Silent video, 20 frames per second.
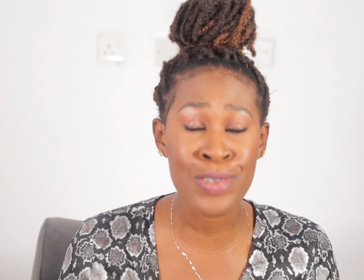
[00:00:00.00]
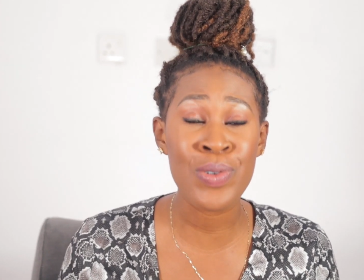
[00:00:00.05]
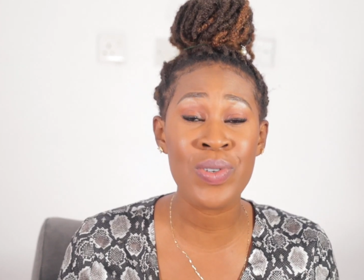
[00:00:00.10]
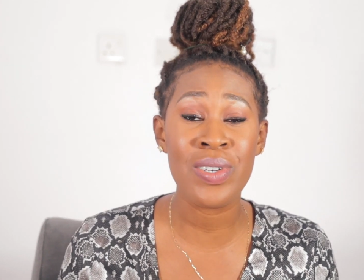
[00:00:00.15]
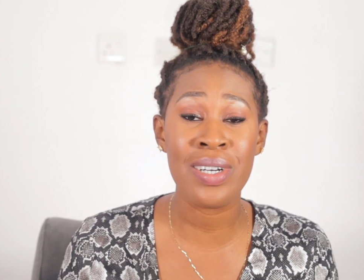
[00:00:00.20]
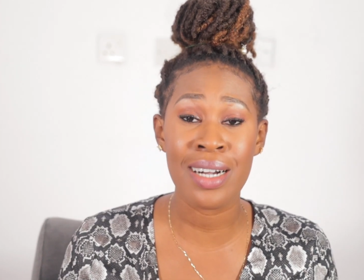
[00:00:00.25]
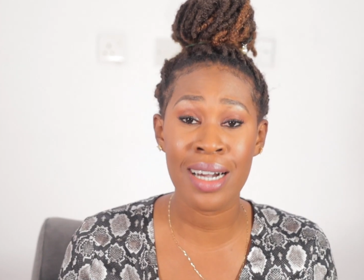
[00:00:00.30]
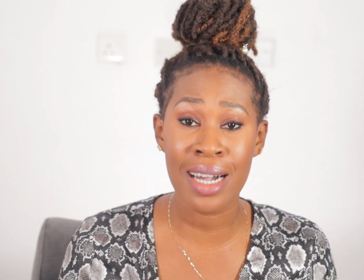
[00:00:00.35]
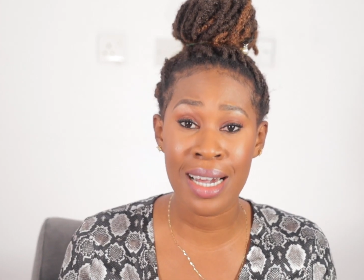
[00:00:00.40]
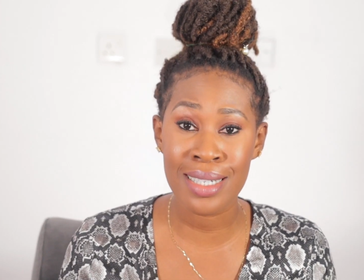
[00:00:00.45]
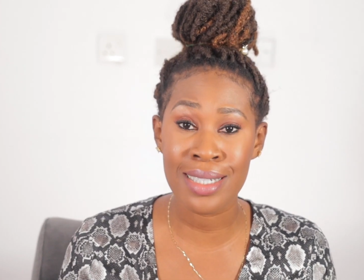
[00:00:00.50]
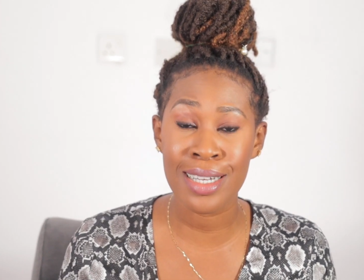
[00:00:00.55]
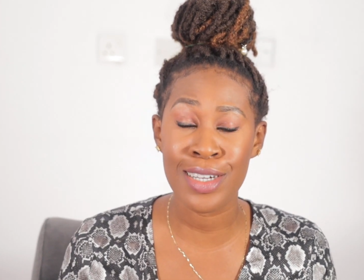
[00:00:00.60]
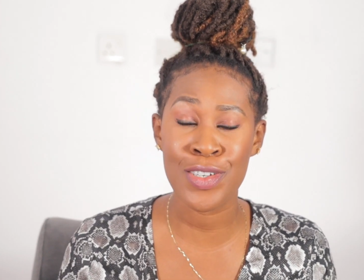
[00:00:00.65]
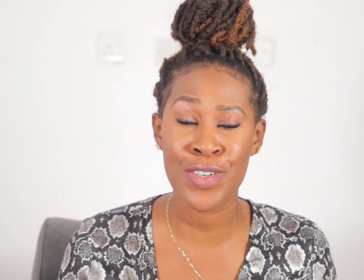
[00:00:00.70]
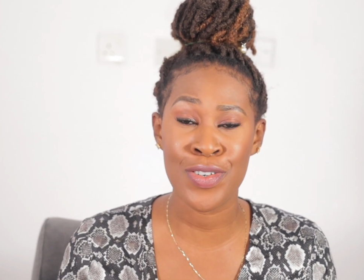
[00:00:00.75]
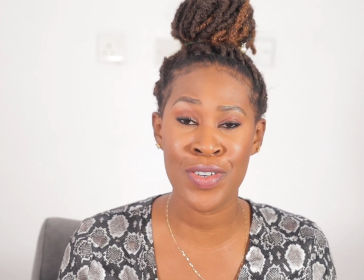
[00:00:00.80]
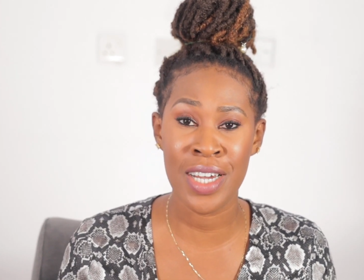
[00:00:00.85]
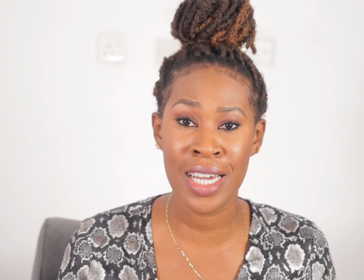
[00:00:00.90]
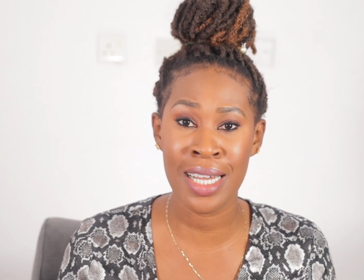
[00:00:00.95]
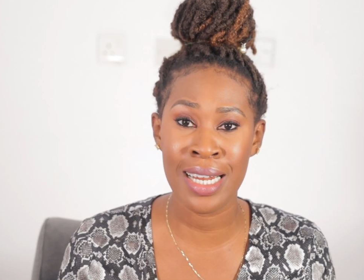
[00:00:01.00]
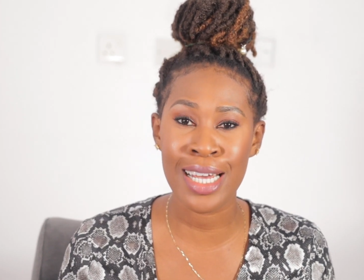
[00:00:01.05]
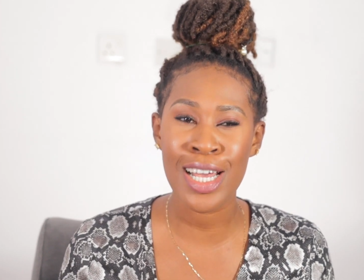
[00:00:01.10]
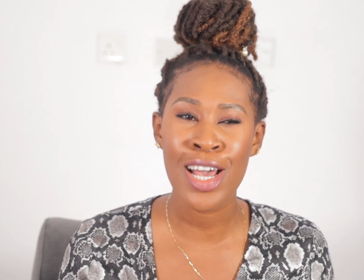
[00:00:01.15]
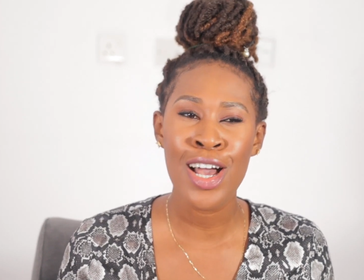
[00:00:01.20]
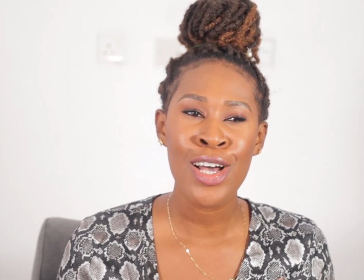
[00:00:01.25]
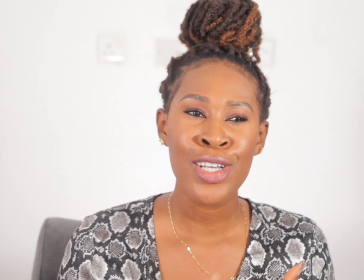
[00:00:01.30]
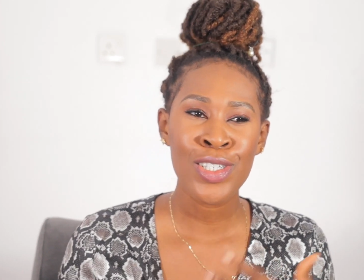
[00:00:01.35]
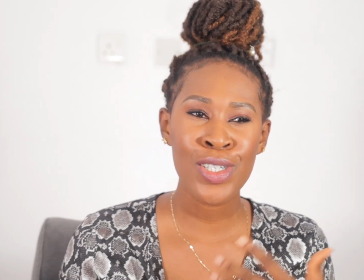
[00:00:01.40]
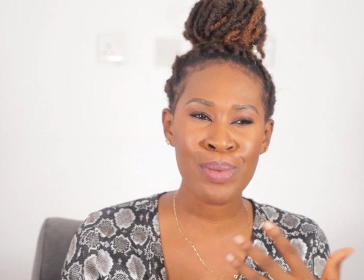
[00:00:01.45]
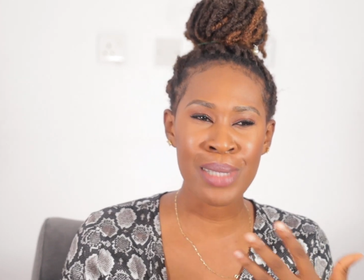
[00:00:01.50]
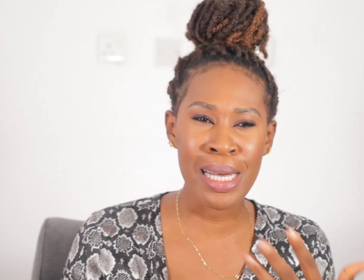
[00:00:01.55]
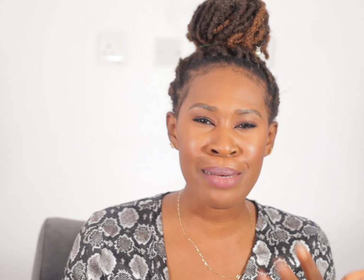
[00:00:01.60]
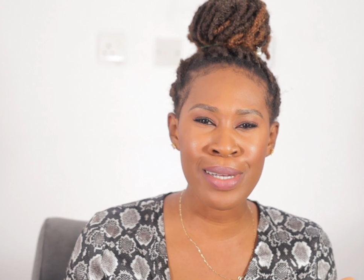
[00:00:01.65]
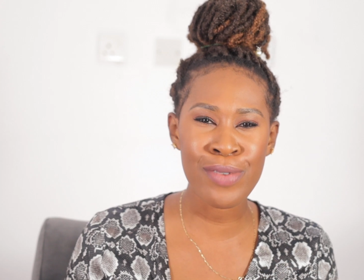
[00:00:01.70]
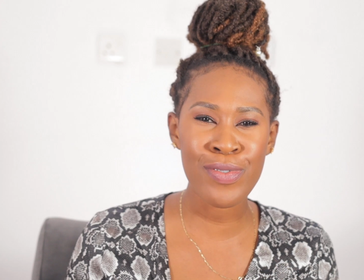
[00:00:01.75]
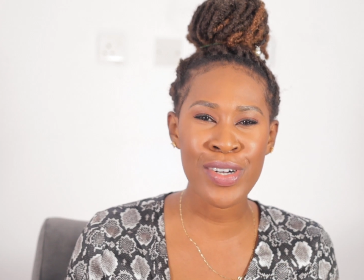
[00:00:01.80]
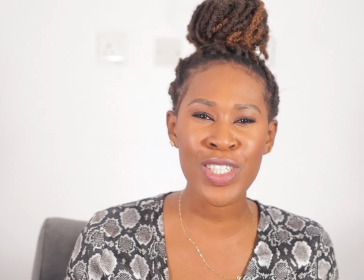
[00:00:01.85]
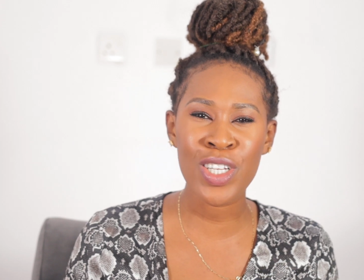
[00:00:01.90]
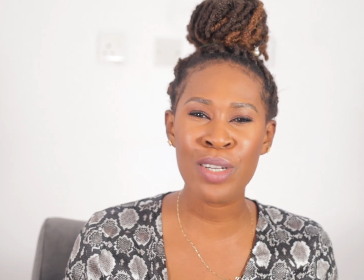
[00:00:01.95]
You guys are trying. Like, sometimes
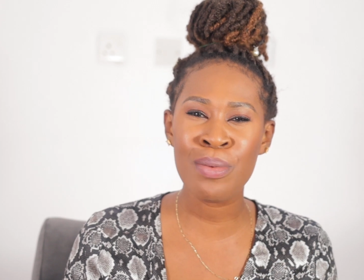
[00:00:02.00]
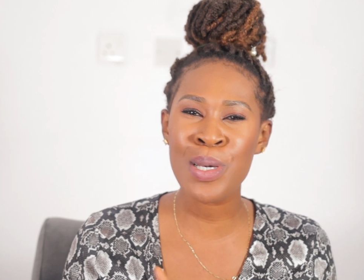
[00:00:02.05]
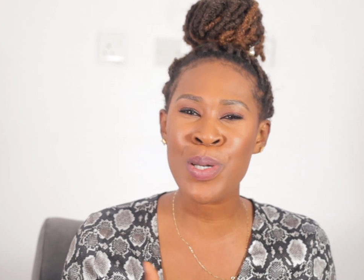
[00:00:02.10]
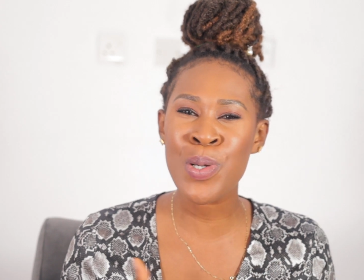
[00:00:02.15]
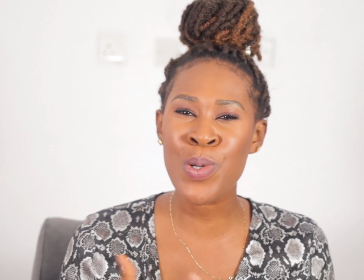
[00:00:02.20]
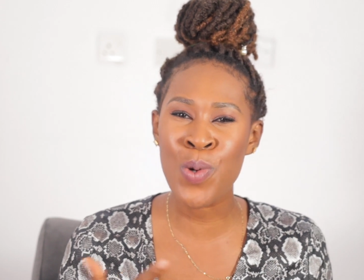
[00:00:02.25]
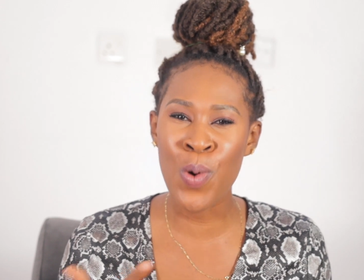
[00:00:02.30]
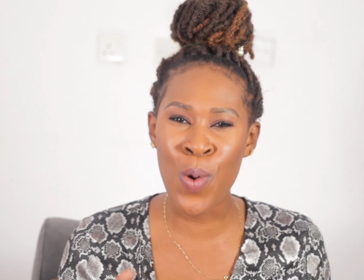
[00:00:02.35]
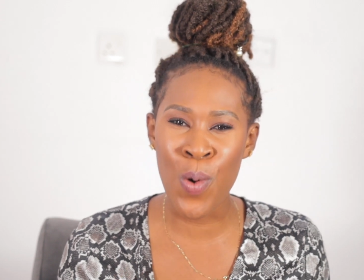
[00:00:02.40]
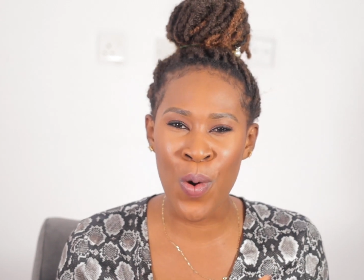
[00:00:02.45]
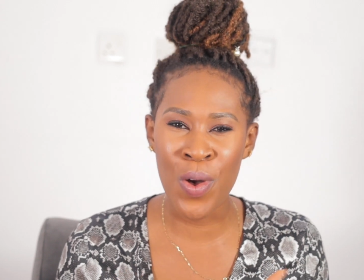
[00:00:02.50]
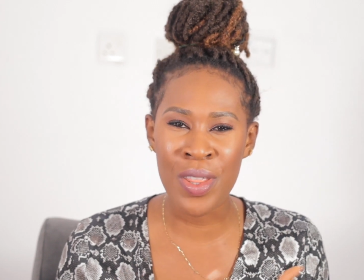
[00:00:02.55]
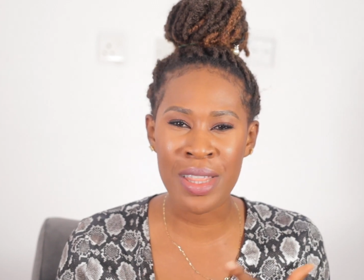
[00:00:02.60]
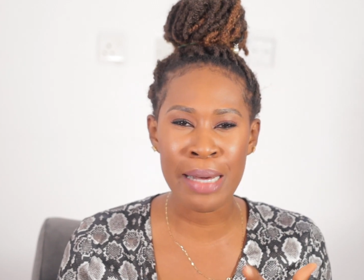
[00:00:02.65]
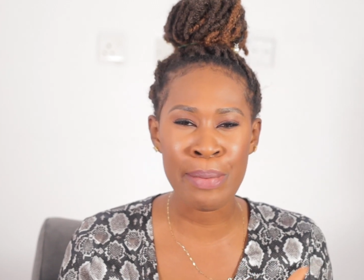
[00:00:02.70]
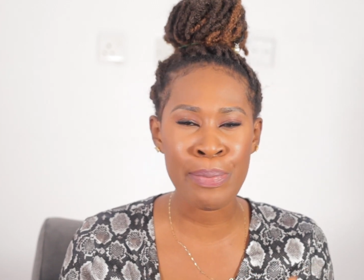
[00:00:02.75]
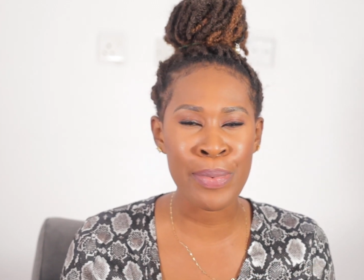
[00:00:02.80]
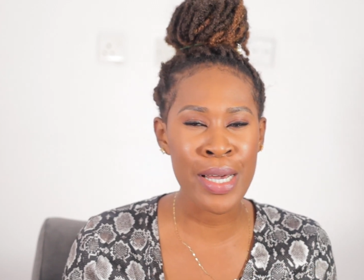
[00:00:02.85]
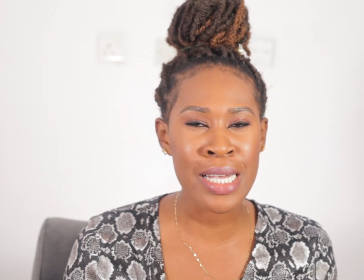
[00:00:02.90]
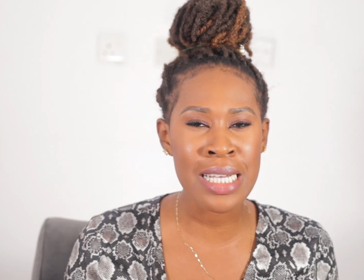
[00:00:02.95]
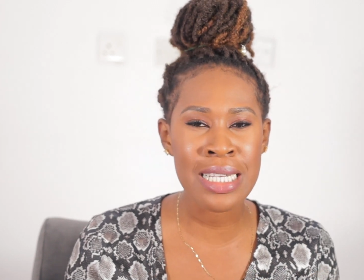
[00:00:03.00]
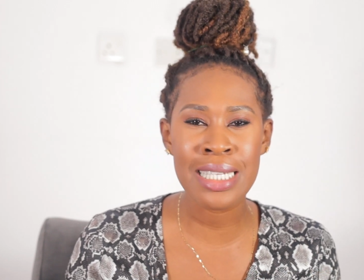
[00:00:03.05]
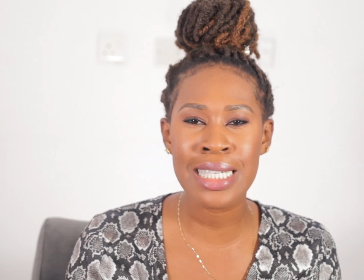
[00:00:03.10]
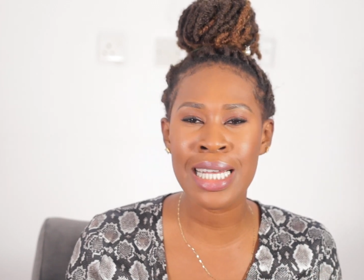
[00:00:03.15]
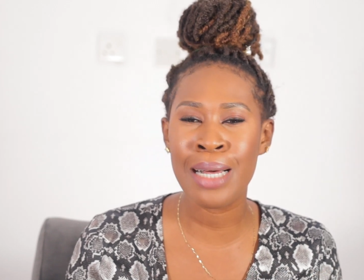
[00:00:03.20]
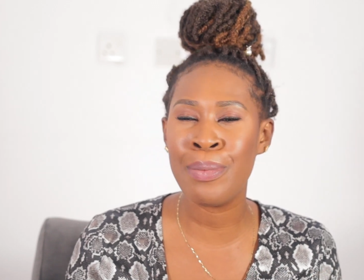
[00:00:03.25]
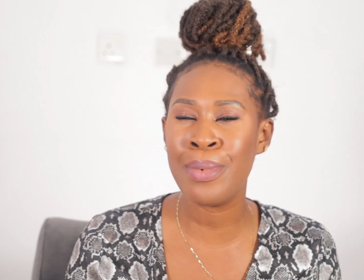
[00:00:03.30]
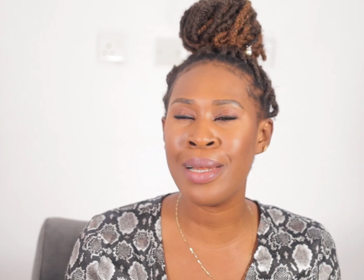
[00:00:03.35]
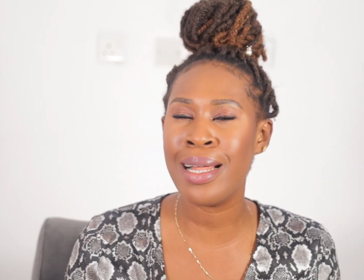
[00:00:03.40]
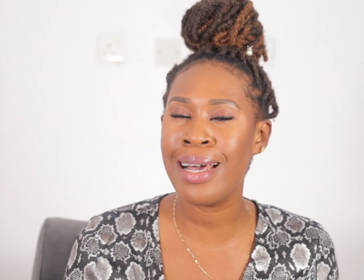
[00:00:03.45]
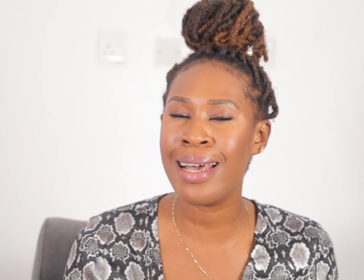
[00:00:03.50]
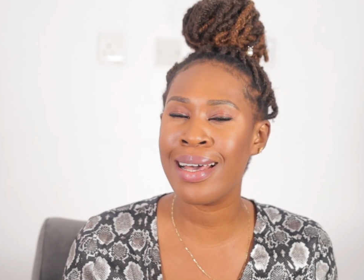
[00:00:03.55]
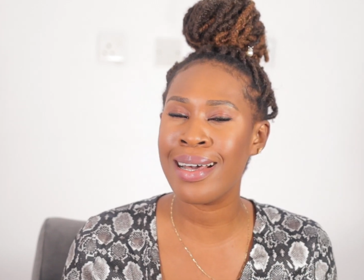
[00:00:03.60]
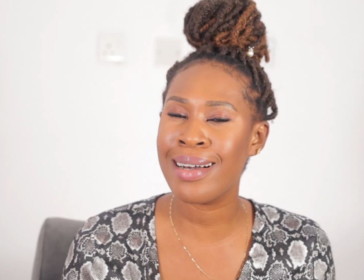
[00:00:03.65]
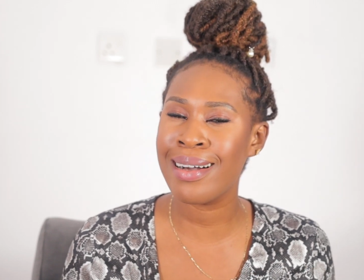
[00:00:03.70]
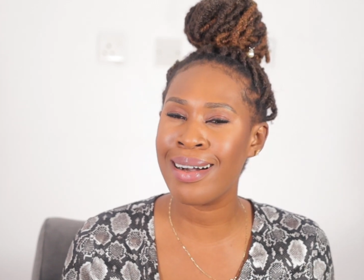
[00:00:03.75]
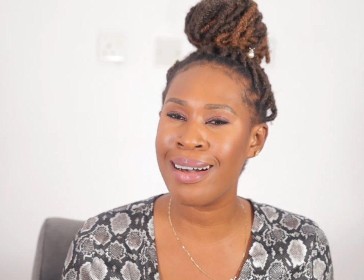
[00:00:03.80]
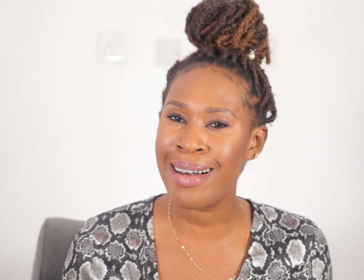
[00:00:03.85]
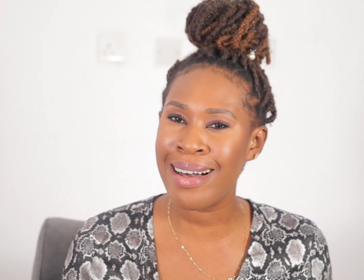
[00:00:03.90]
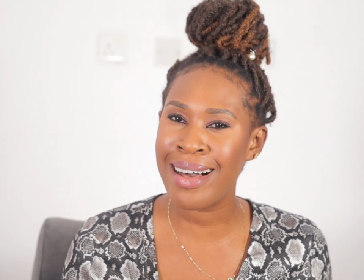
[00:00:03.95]
I randomly go on their pages, and I'm
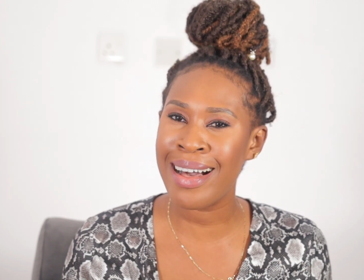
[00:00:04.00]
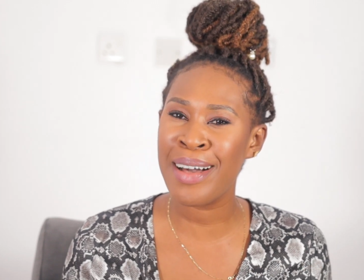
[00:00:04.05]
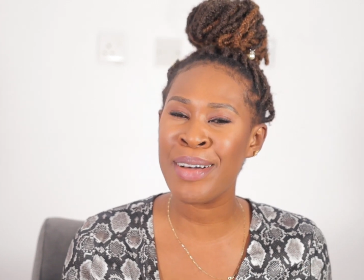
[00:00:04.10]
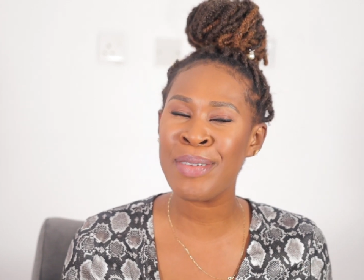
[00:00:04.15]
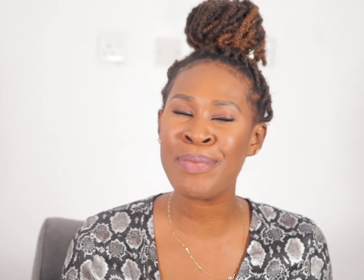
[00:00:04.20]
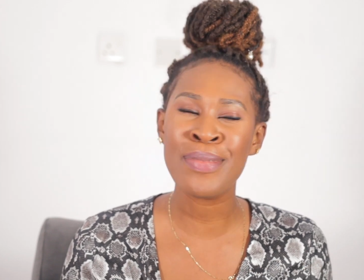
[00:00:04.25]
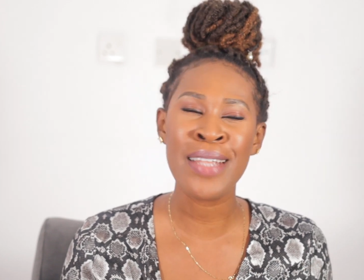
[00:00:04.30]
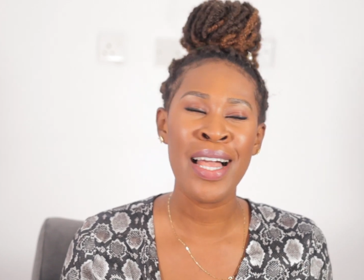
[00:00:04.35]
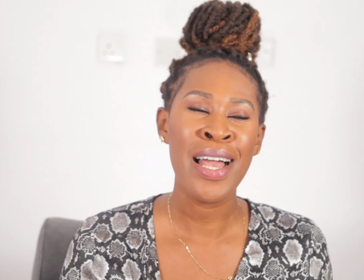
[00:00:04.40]
like, ah,